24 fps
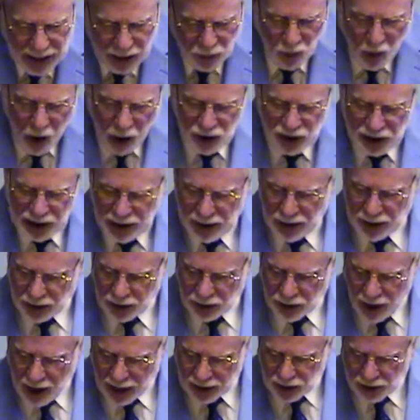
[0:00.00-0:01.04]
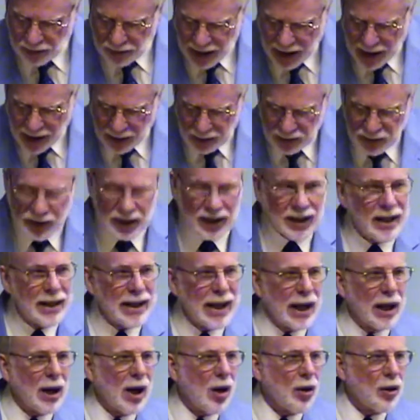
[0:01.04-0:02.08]
that walks into the croc's mouth to clean
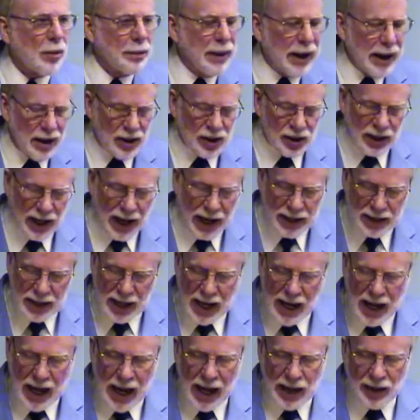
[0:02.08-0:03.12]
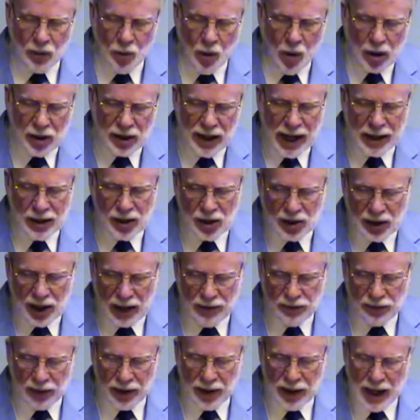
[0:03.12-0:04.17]
out all the parasites and then walks out
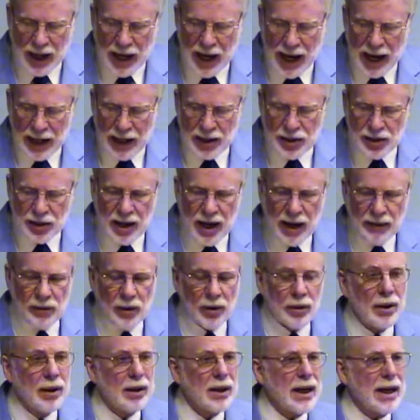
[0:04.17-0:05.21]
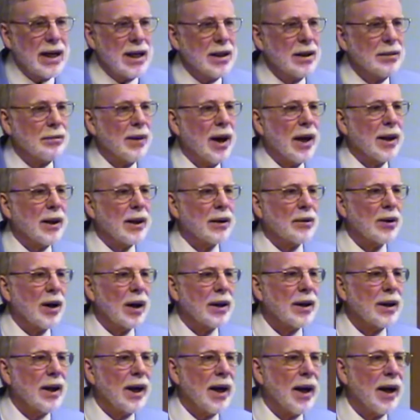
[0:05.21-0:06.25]
safely and is never eaten by the
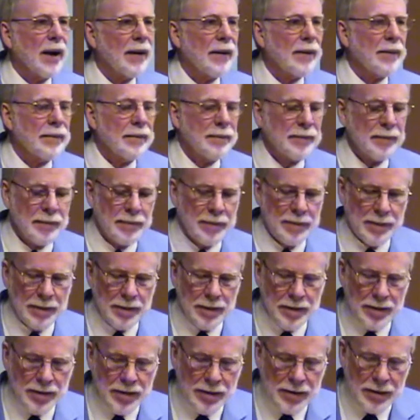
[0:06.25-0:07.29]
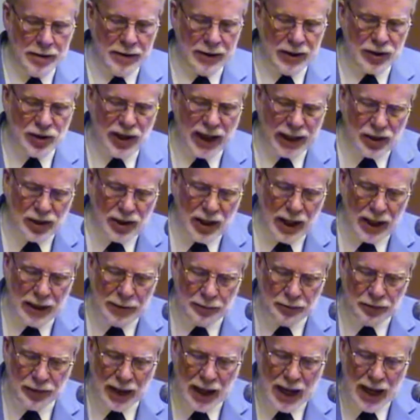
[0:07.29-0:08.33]
crocodile.
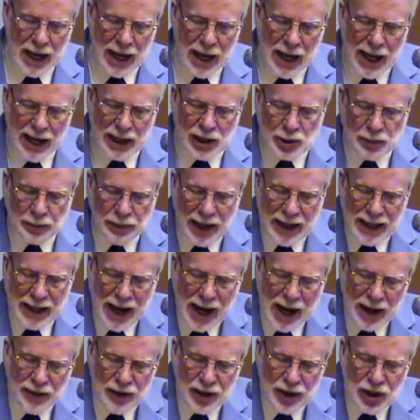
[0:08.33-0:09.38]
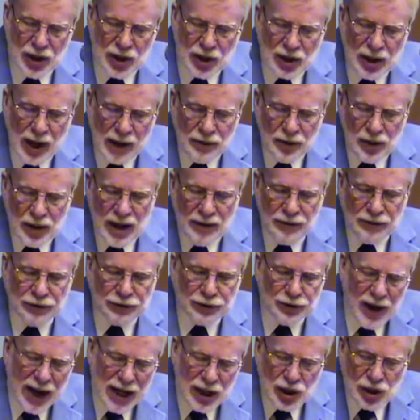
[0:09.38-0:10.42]
16. Explain how the discovery of
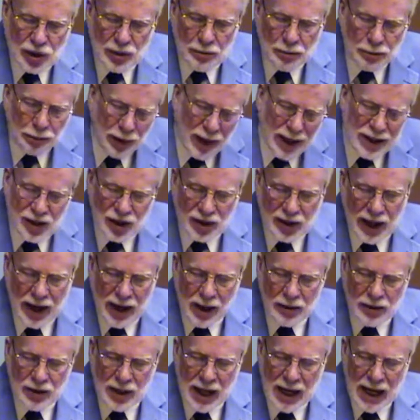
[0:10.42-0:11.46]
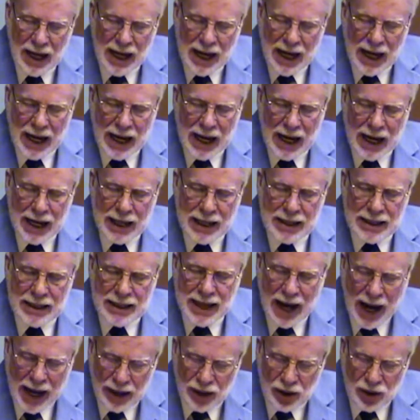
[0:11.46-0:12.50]
fresh blood cells in
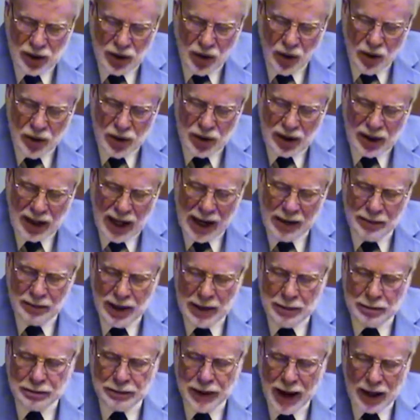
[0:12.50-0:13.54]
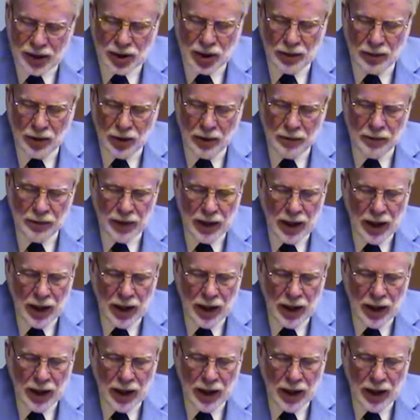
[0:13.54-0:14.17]
dinosaurs can be possible.